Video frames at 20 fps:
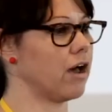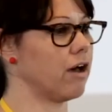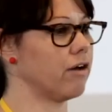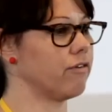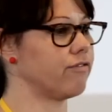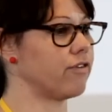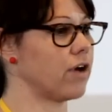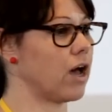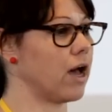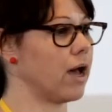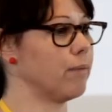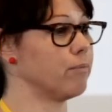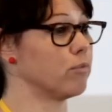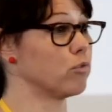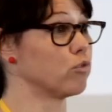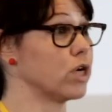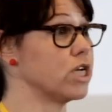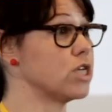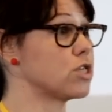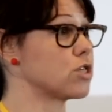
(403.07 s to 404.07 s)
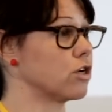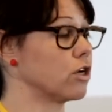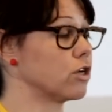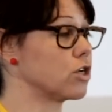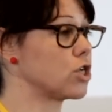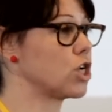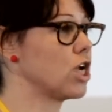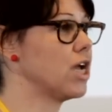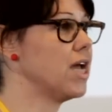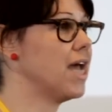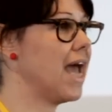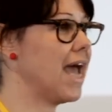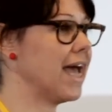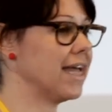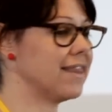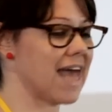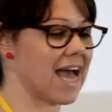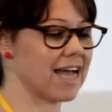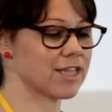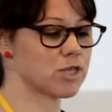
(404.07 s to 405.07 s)
of research.
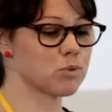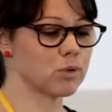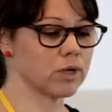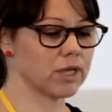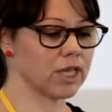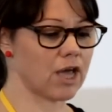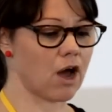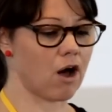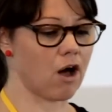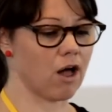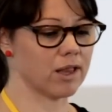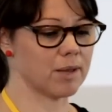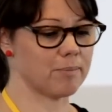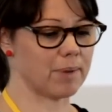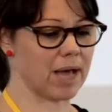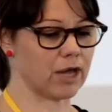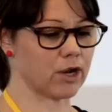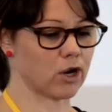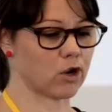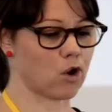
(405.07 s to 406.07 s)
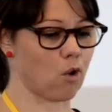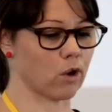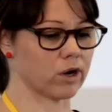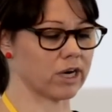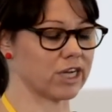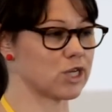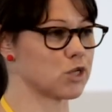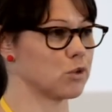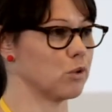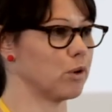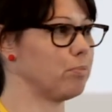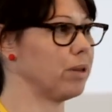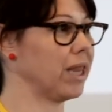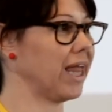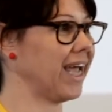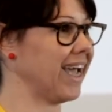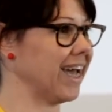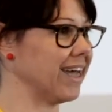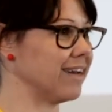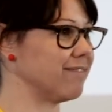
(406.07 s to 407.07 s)
And that's really all about according to a
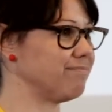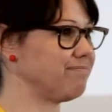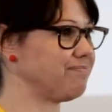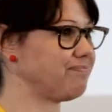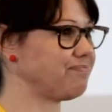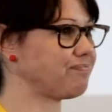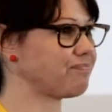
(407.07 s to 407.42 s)
plan.